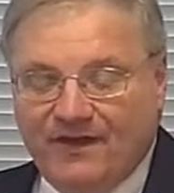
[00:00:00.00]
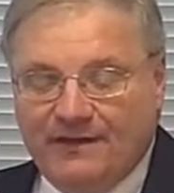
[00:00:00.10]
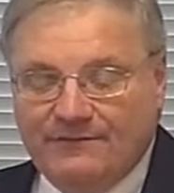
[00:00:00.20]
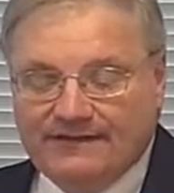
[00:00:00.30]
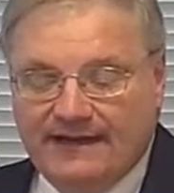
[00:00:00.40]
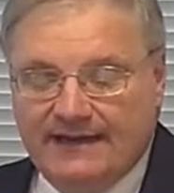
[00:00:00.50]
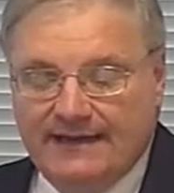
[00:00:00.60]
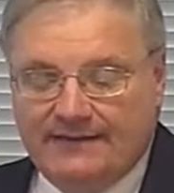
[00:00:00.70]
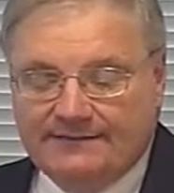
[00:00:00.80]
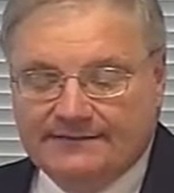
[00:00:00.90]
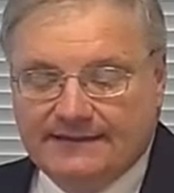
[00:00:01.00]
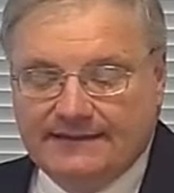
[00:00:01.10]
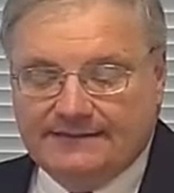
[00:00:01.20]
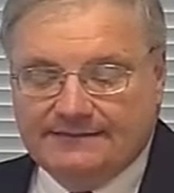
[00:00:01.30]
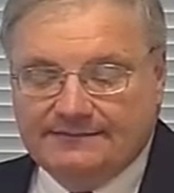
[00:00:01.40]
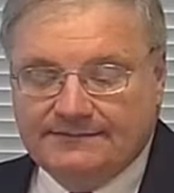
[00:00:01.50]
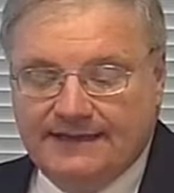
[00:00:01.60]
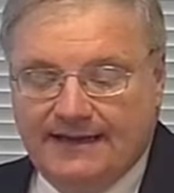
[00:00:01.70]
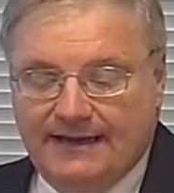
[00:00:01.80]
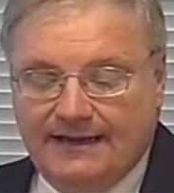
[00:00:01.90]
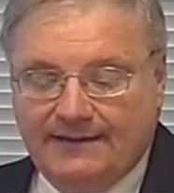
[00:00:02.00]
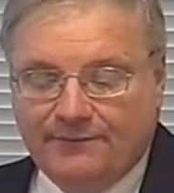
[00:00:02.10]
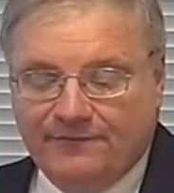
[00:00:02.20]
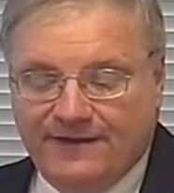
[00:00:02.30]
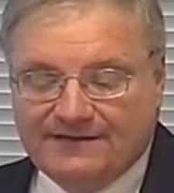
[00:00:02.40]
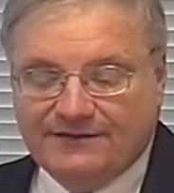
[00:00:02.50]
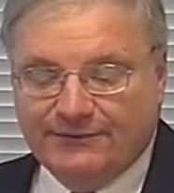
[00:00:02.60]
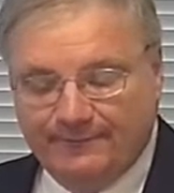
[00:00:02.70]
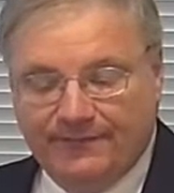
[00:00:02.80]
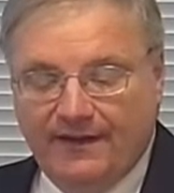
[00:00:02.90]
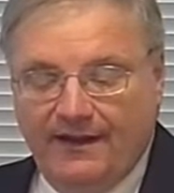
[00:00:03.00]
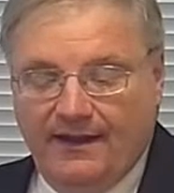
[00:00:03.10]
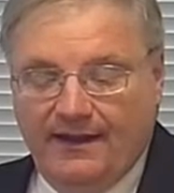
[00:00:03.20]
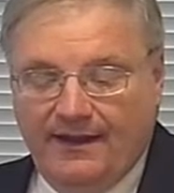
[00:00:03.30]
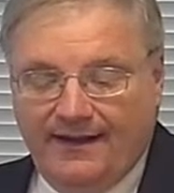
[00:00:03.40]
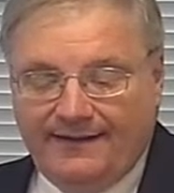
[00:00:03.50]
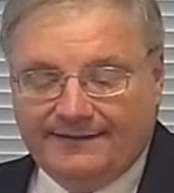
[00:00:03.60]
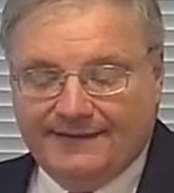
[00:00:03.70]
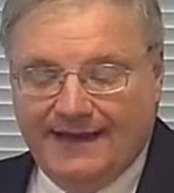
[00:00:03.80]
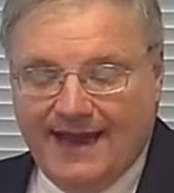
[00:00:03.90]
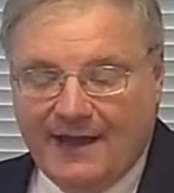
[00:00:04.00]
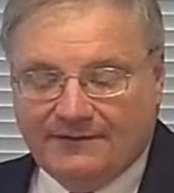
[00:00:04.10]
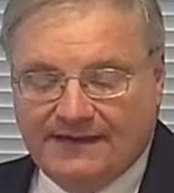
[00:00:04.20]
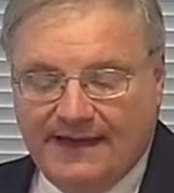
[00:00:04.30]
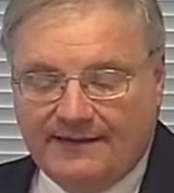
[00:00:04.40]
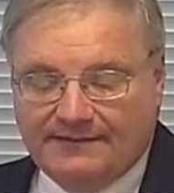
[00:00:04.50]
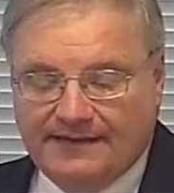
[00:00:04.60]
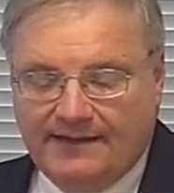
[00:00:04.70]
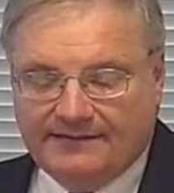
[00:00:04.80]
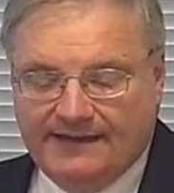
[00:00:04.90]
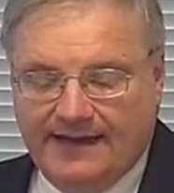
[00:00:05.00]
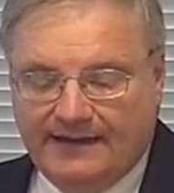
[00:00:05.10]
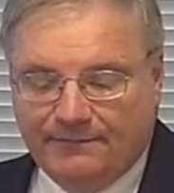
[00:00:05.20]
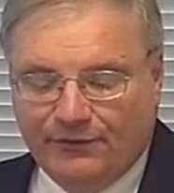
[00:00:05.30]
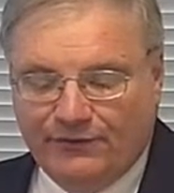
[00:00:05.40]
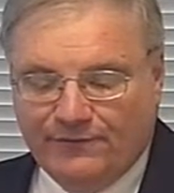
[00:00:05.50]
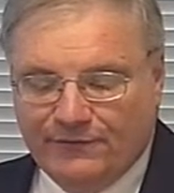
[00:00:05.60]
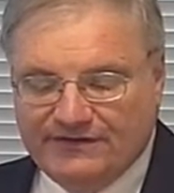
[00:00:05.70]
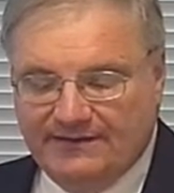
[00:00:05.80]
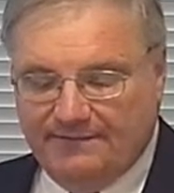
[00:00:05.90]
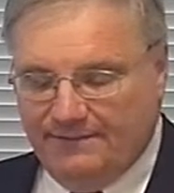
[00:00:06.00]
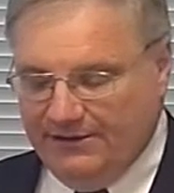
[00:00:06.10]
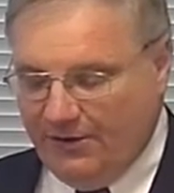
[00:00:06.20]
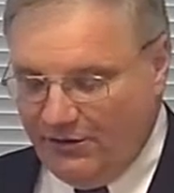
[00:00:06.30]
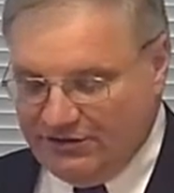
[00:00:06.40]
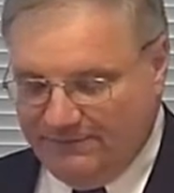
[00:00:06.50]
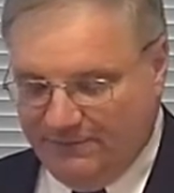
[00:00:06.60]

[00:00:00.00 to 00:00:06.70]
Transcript: He was a professor out at Edinburgh University, a meteorology